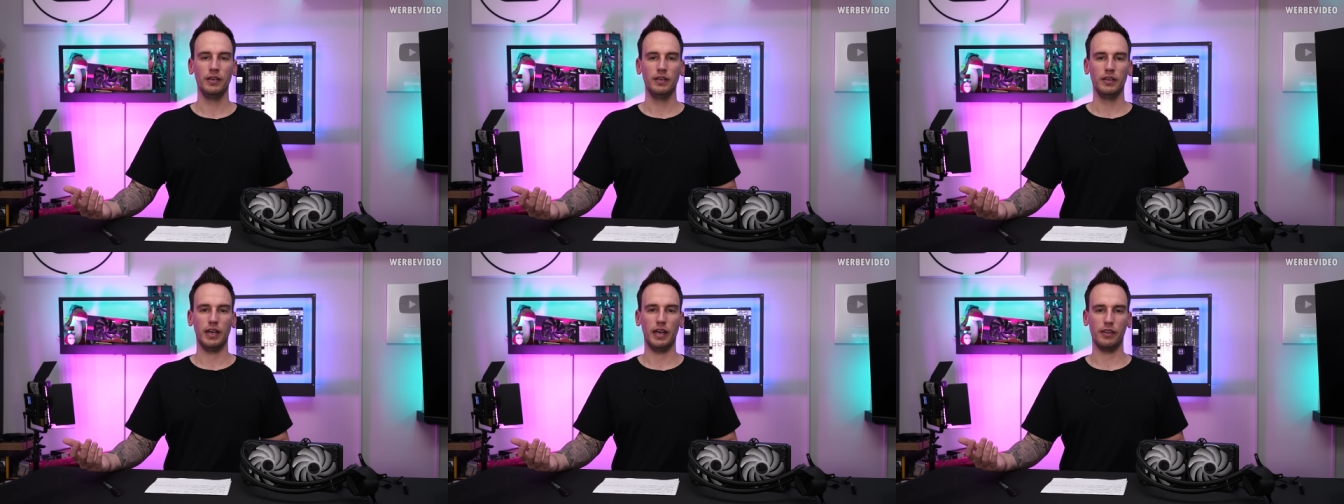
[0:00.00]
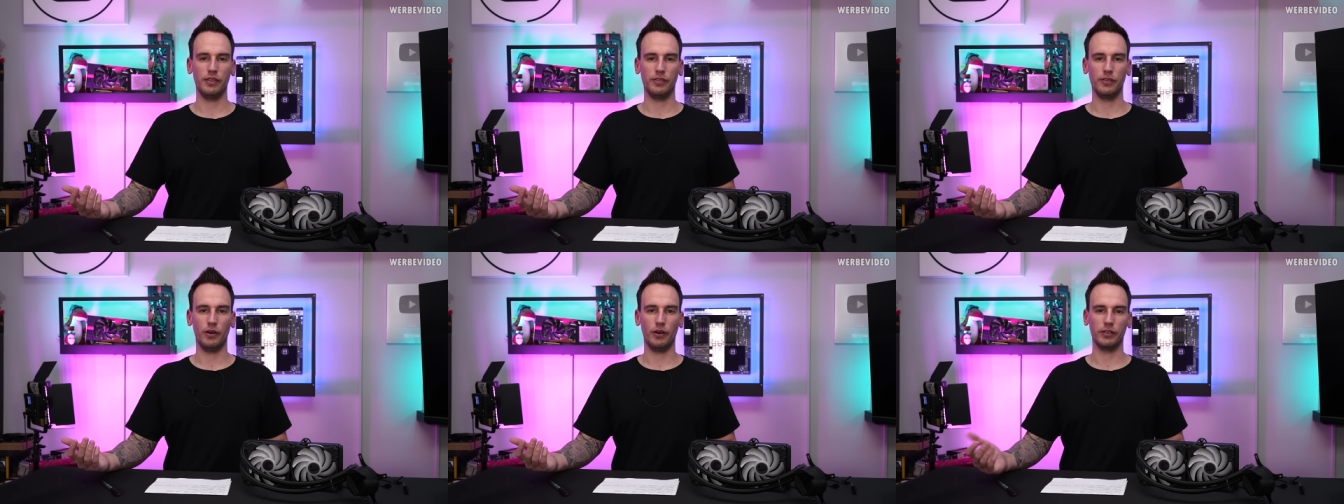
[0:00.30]

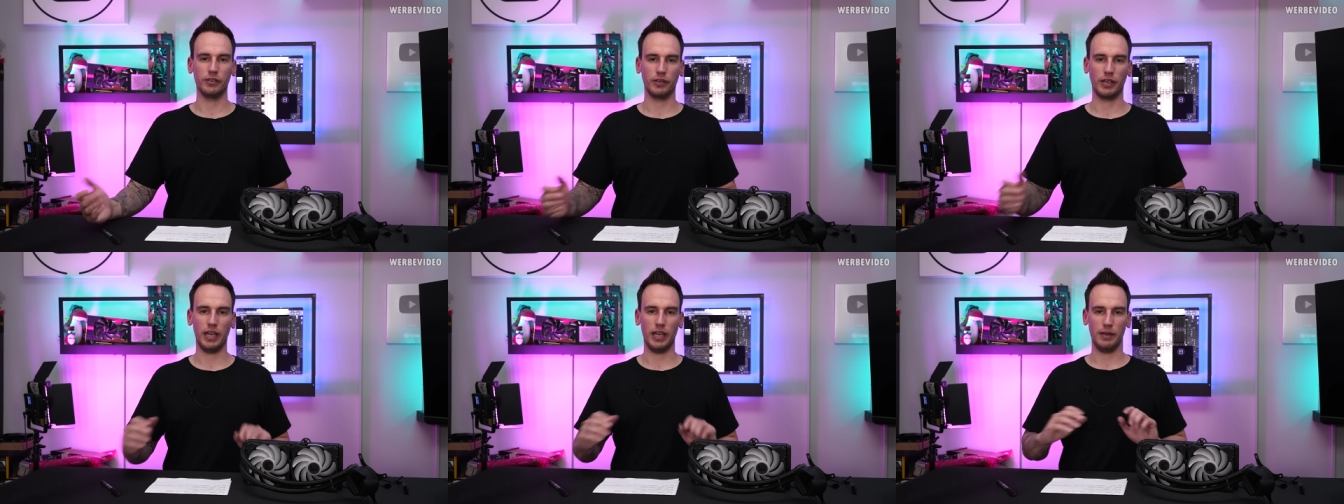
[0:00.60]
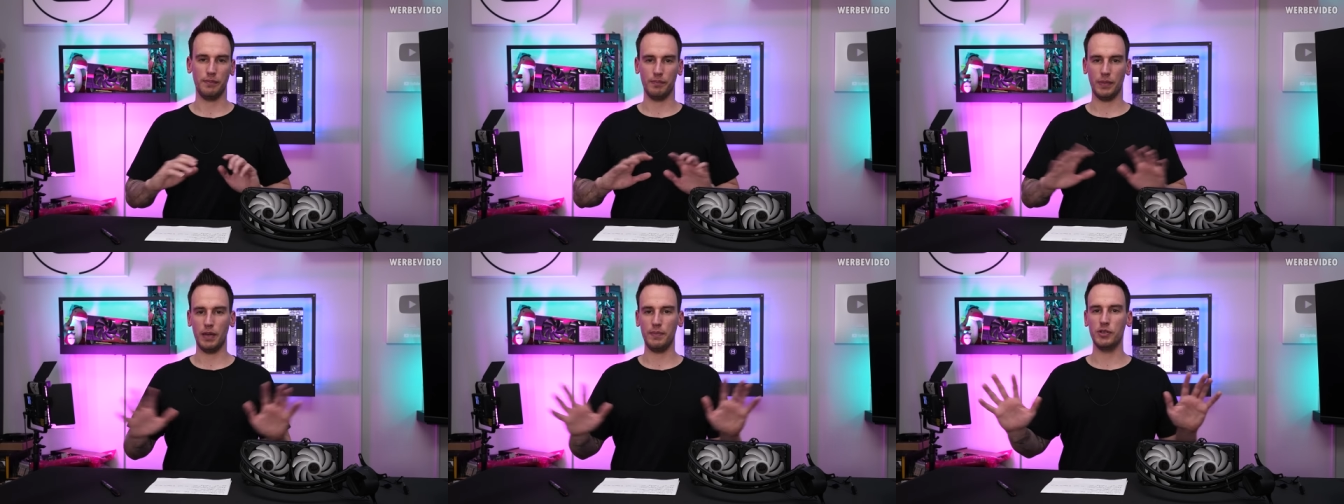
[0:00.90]
and thought, okay,
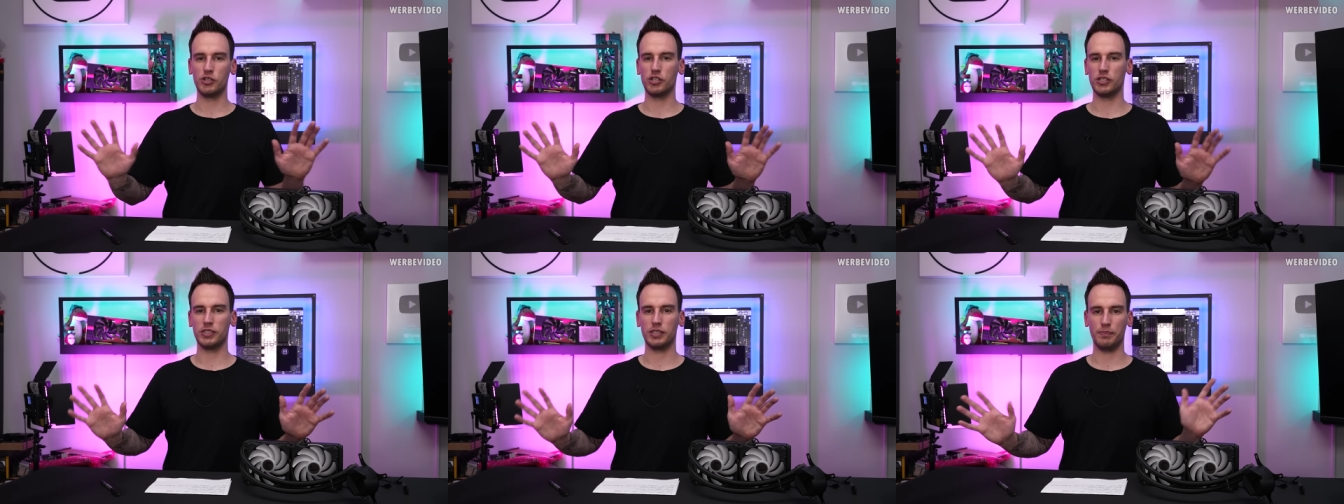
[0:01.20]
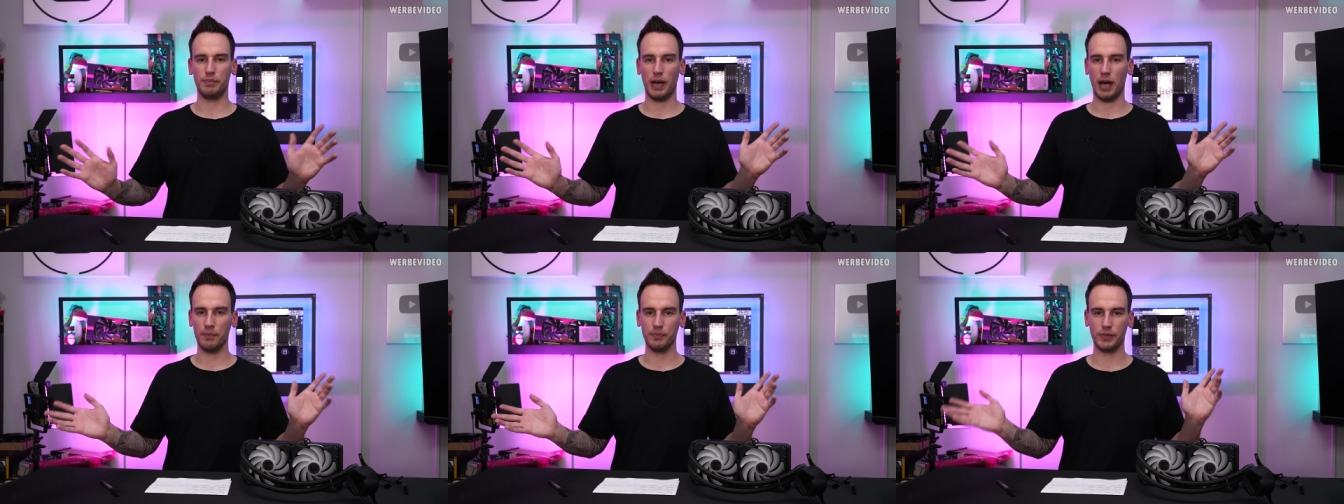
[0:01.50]
maybe just the
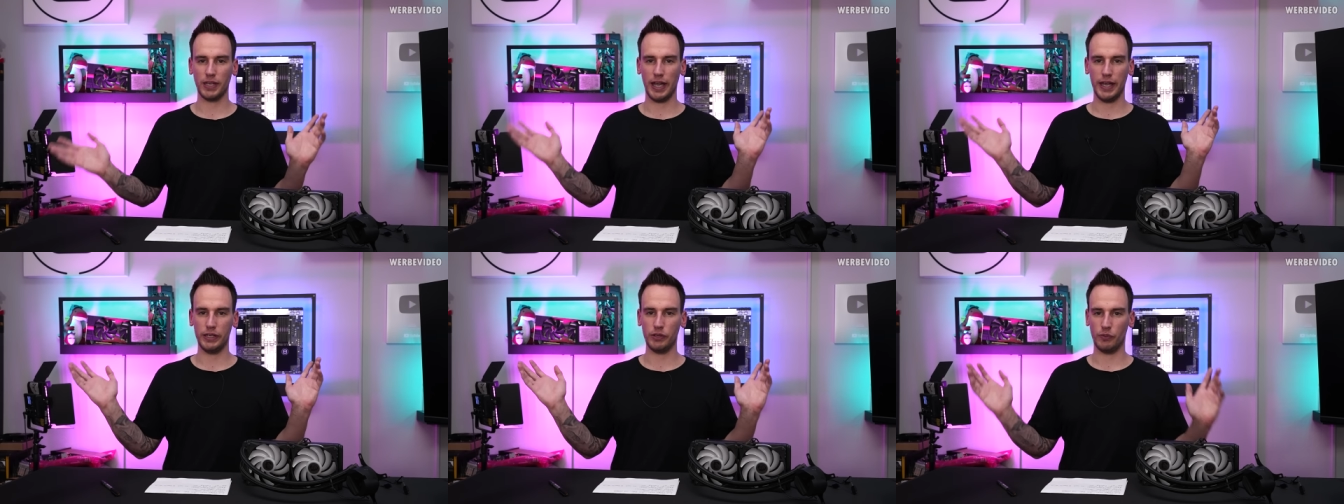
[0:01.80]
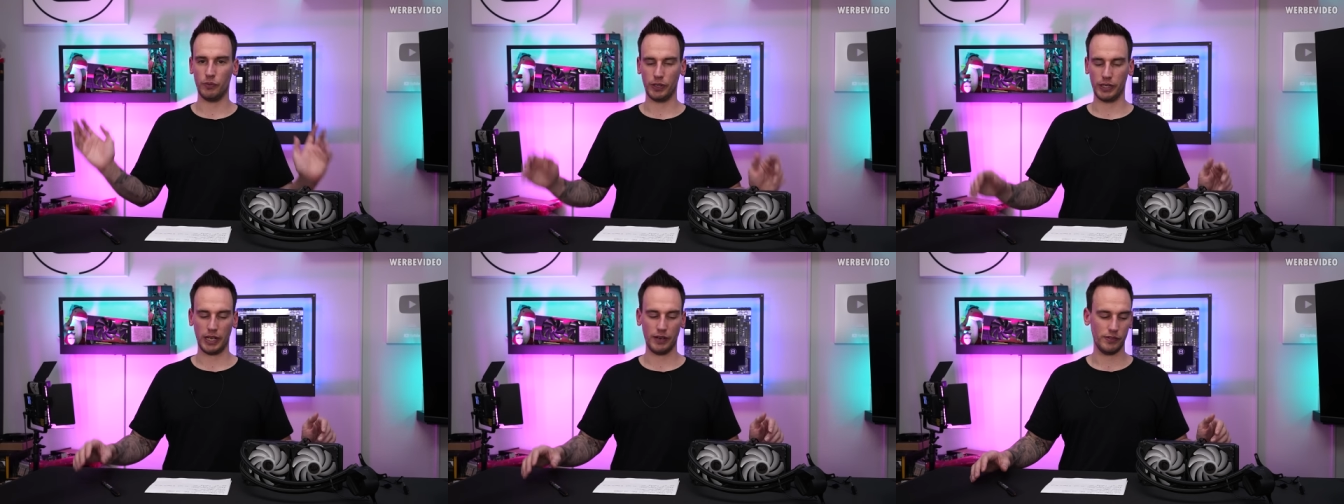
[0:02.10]
pump died or
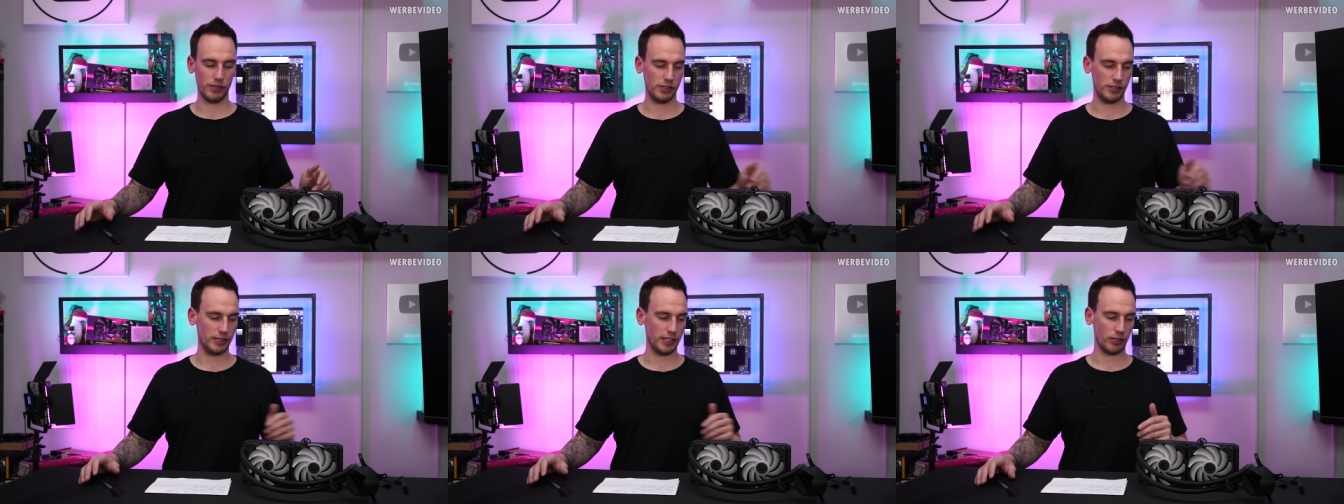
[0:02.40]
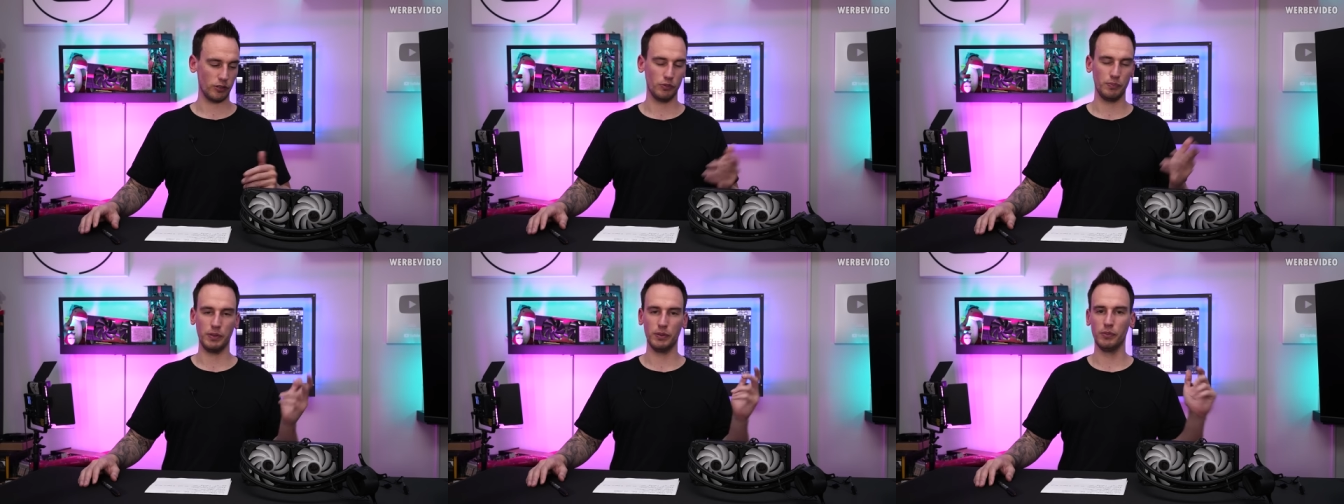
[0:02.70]
whatever. There
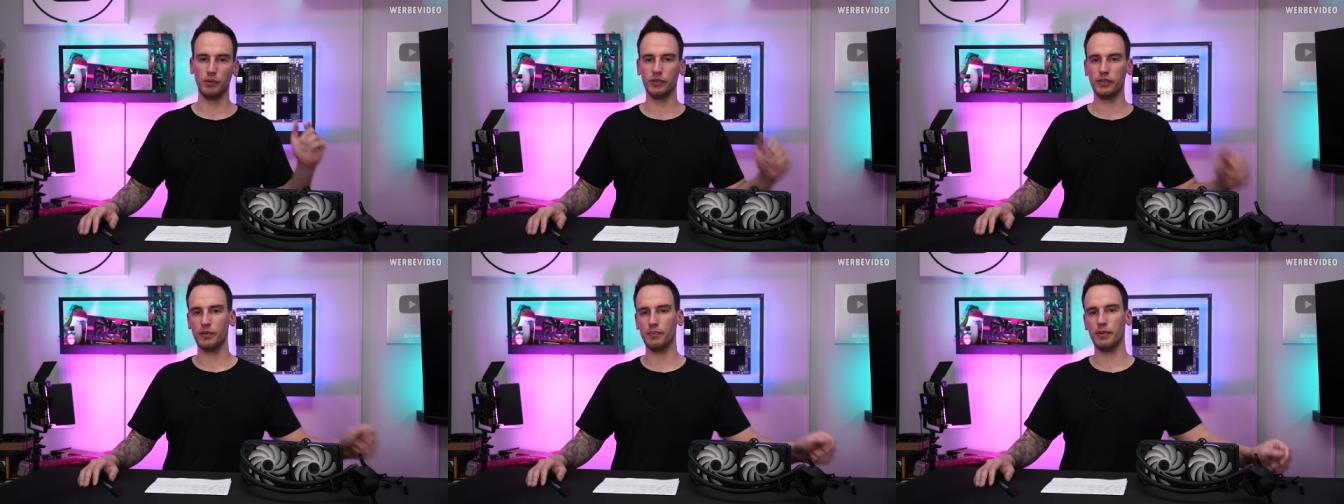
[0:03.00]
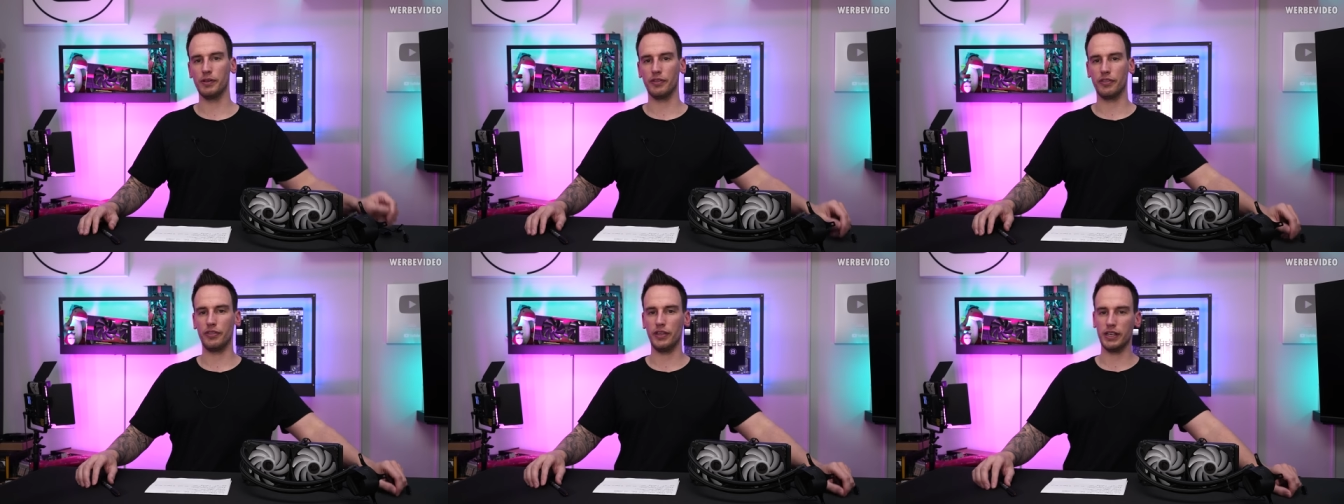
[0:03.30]
could be
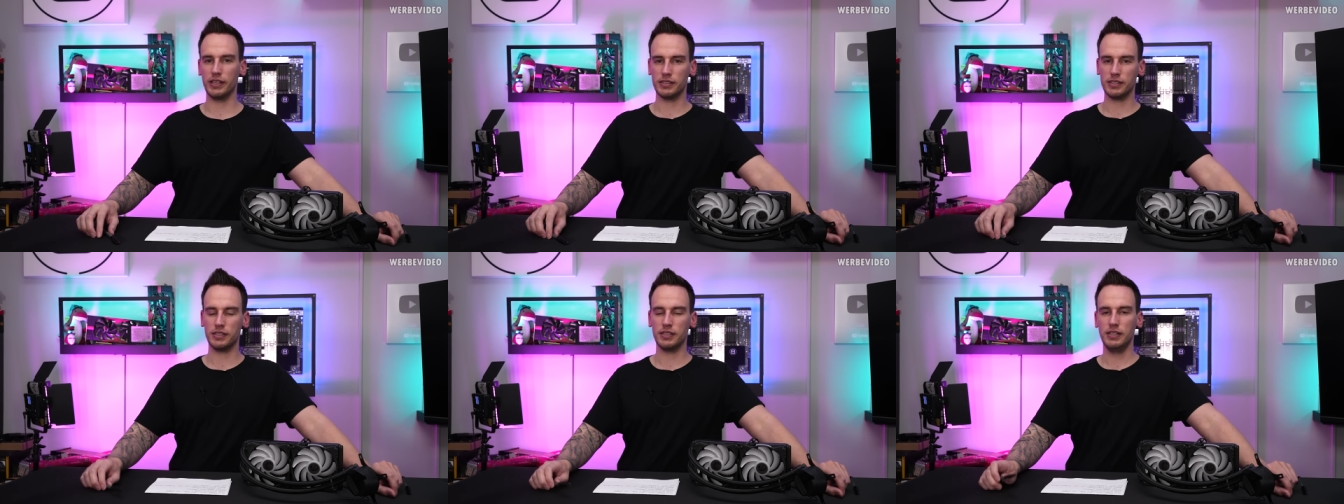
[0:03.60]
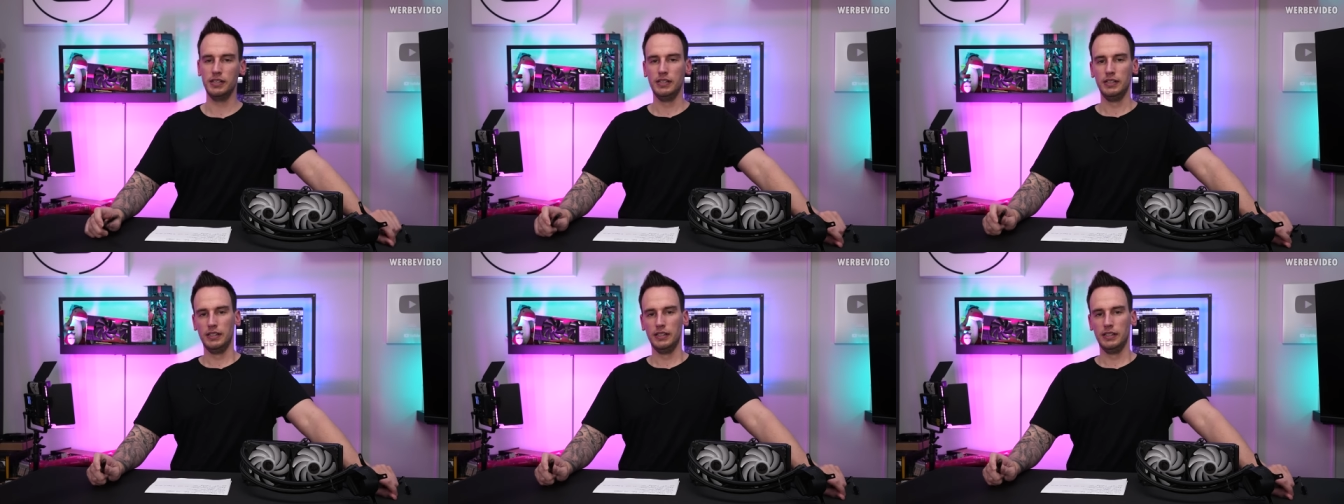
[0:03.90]
multiple things.